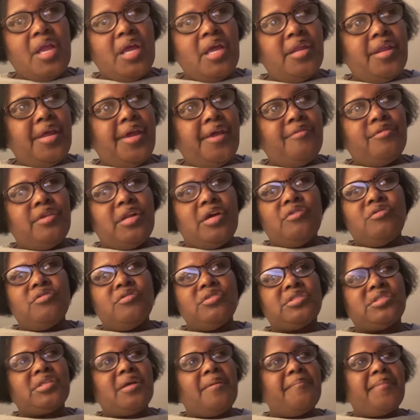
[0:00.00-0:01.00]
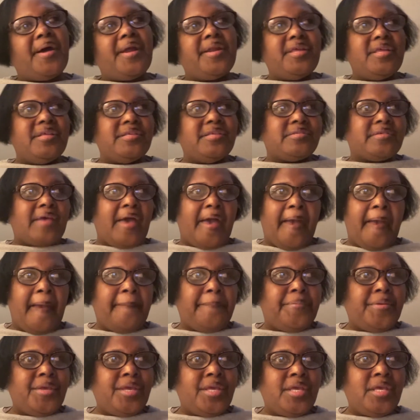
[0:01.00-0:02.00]
They, long as somebody is
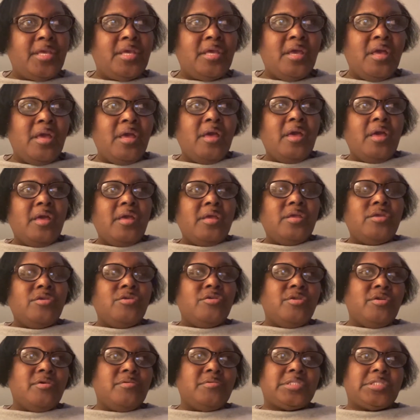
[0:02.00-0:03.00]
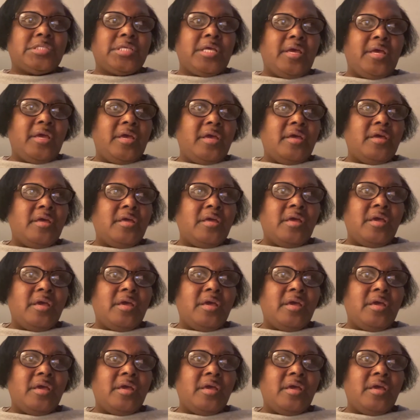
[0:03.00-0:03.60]
happy, you know what I'm saying?